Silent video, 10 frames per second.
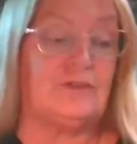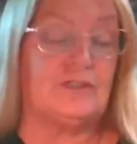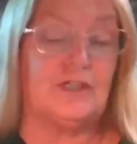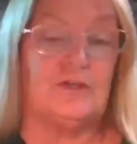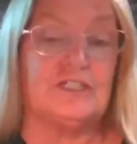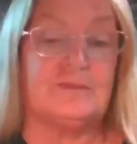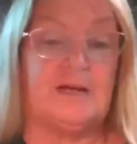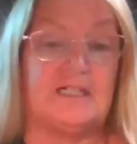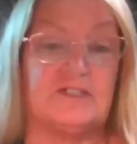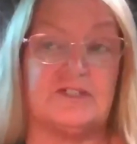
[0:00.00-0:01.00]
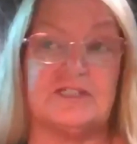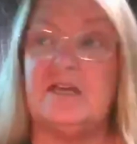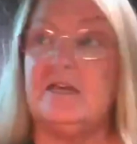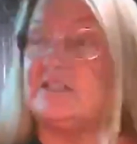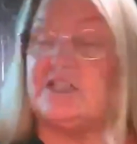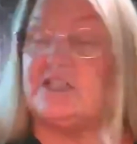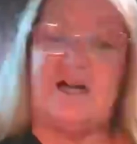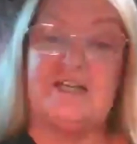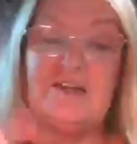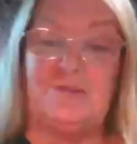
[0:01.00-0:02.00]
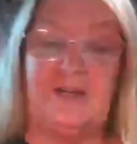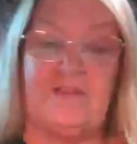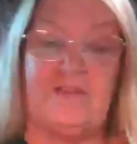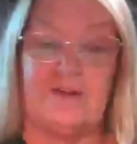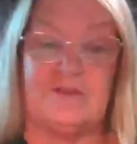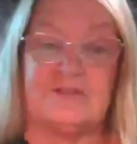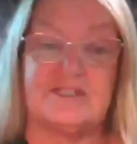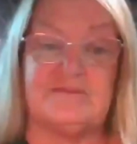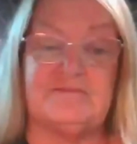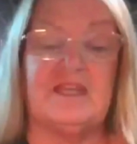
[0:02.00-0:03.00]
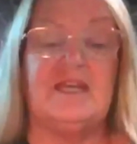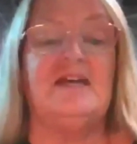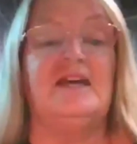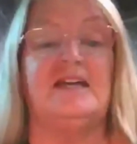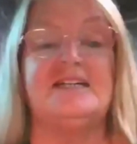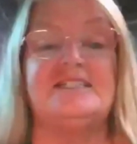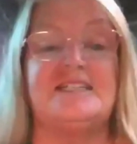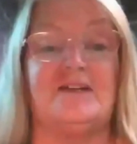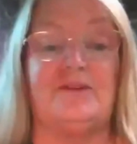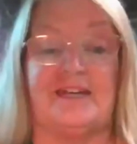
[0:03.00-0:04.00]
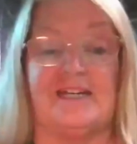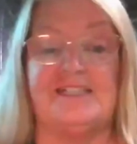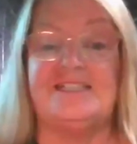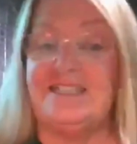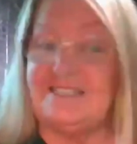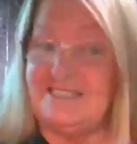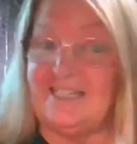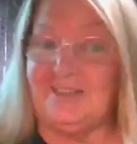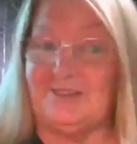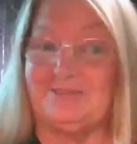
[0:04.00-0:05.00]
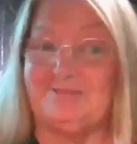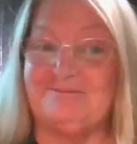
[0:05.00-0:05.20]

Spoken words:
through Toastmasters, she wanted one of those. And I said, okay, sit down.